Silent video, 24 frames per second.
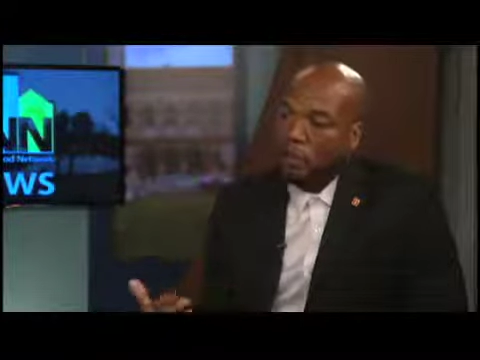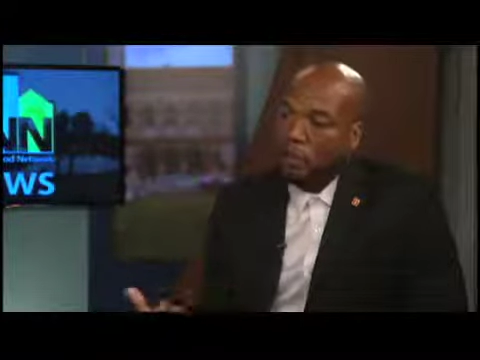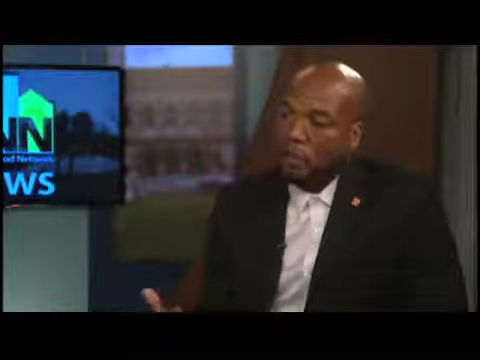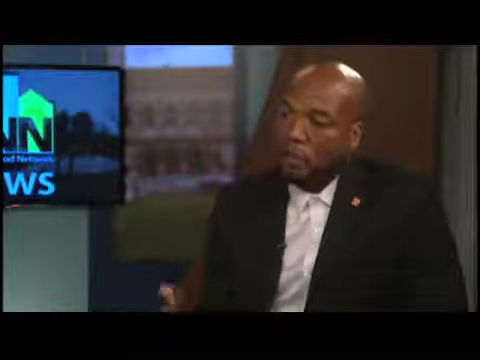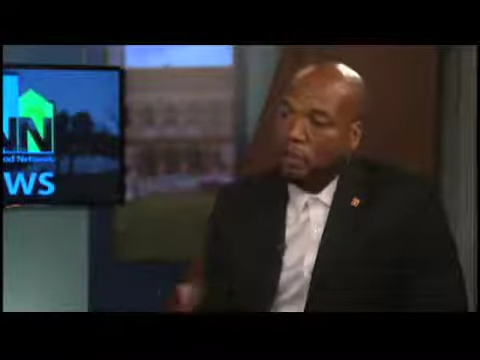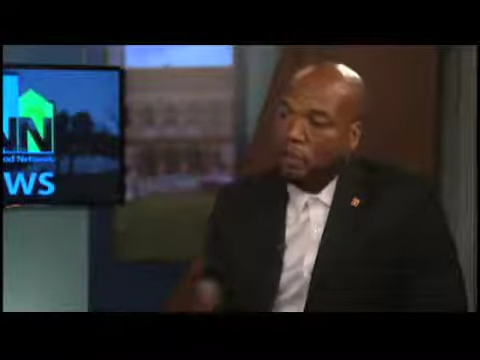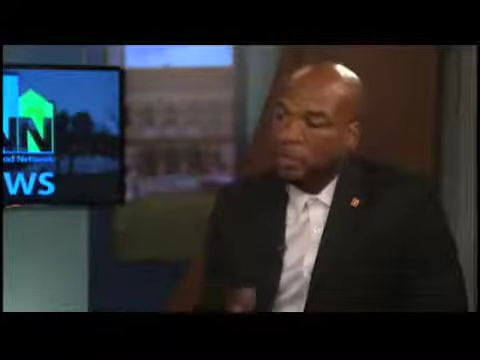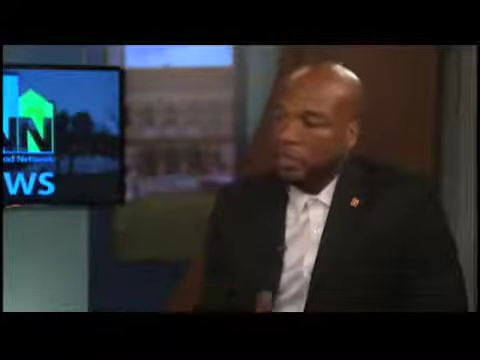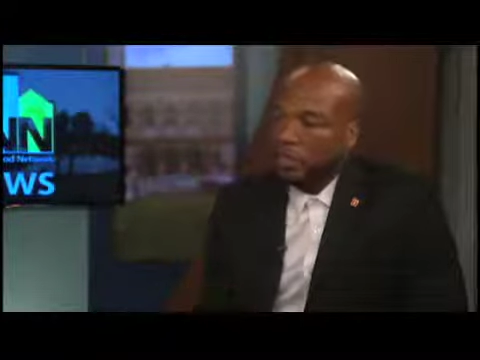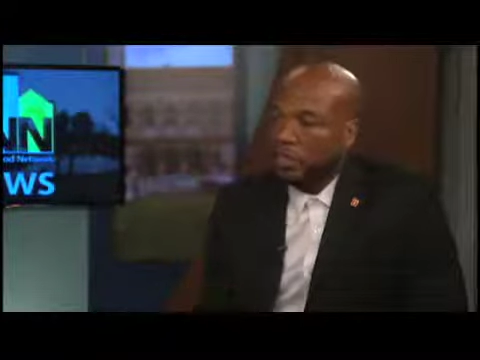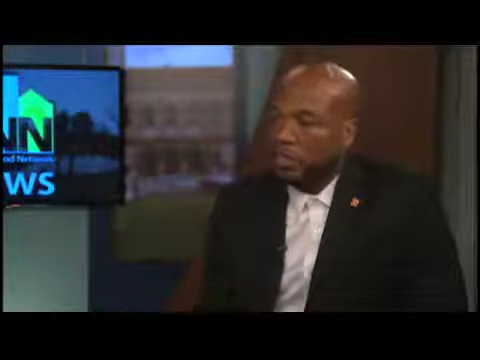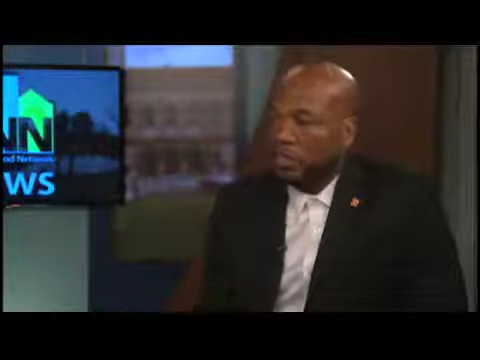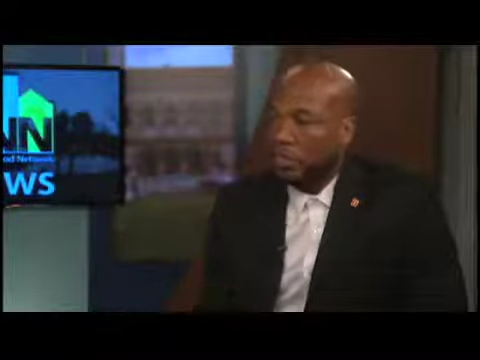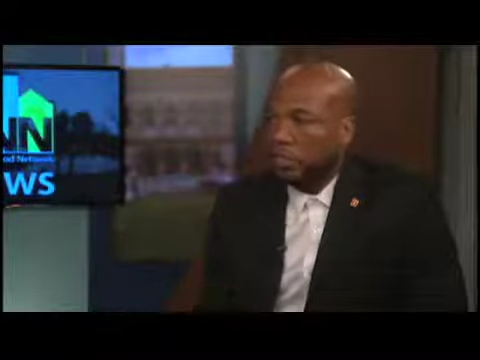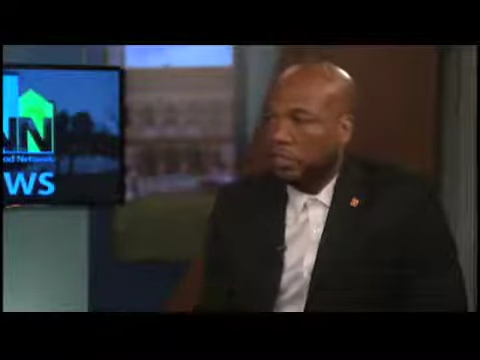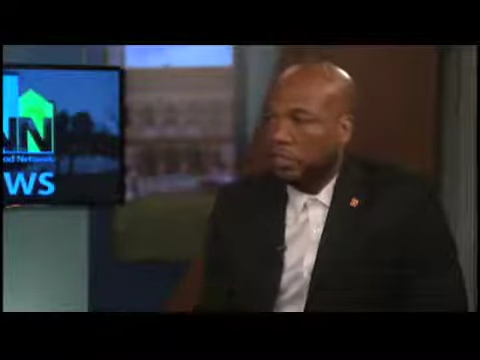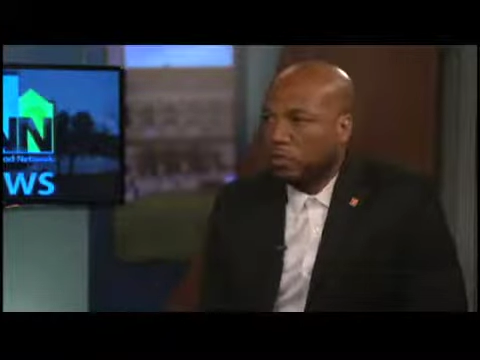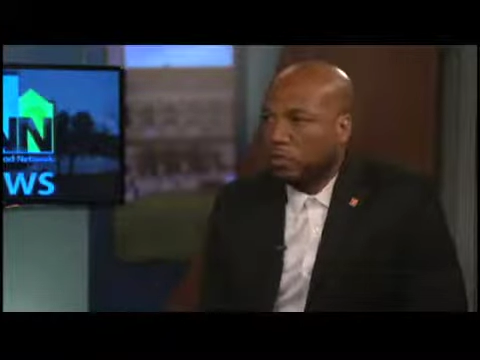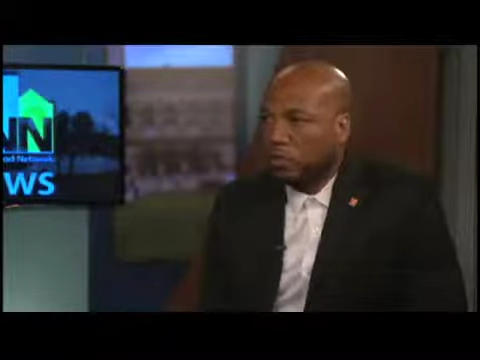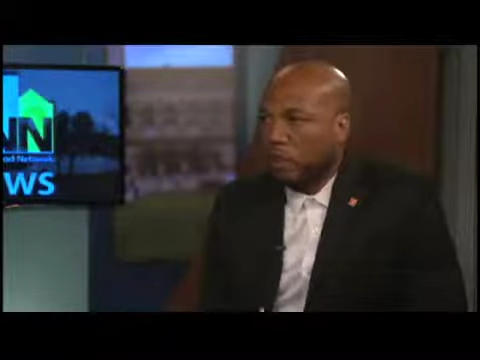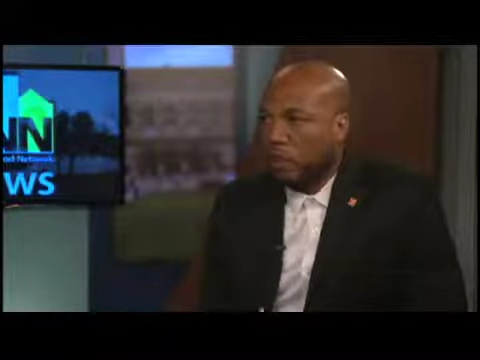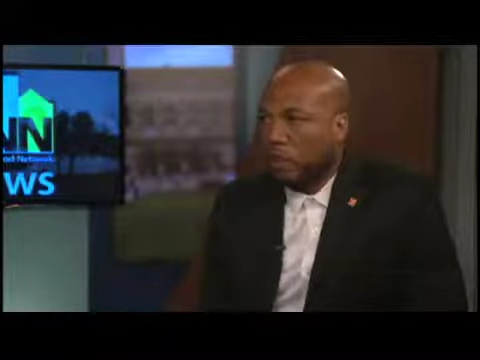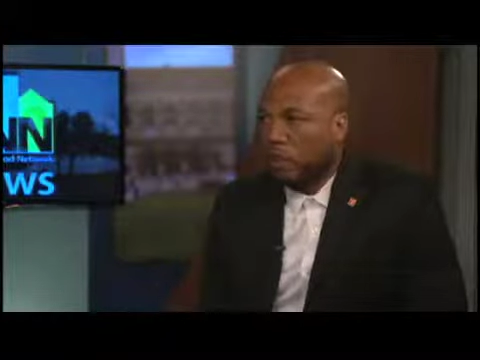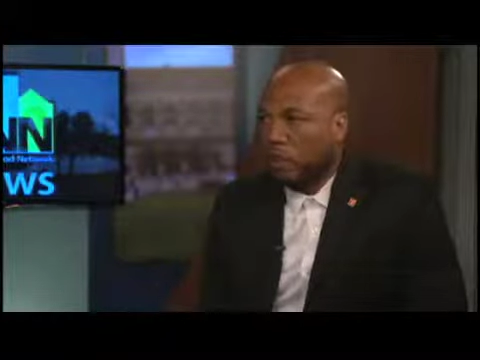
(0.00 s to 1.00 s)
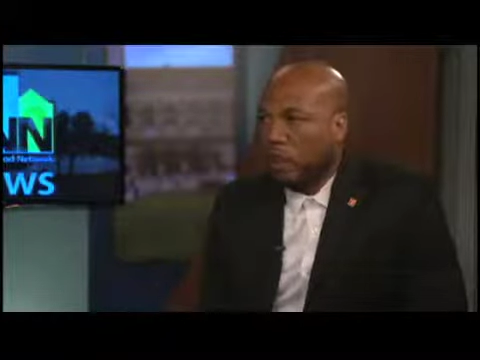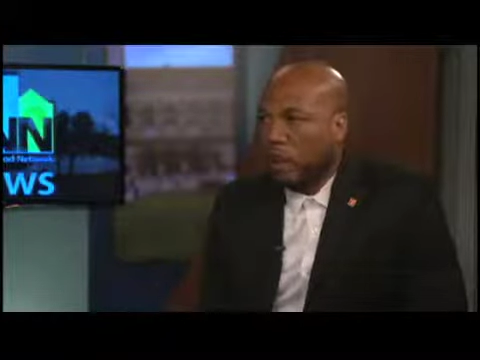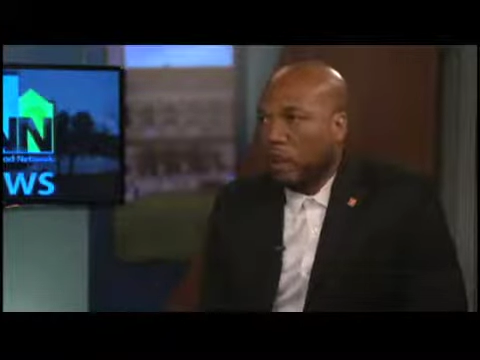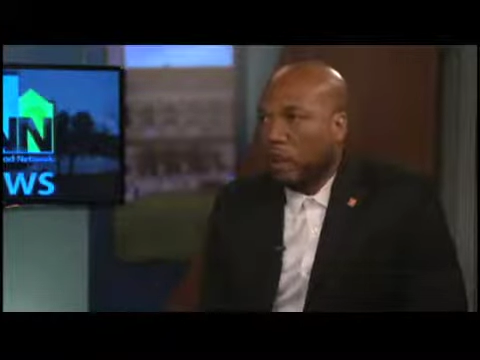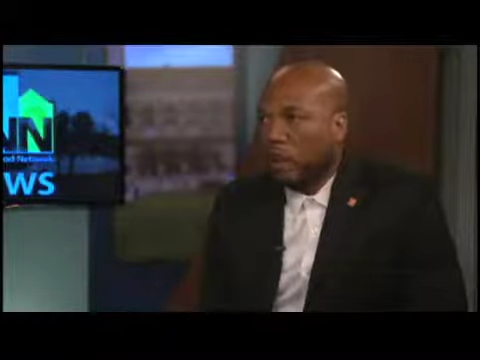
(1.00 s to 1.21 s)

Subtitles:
stronger relationships with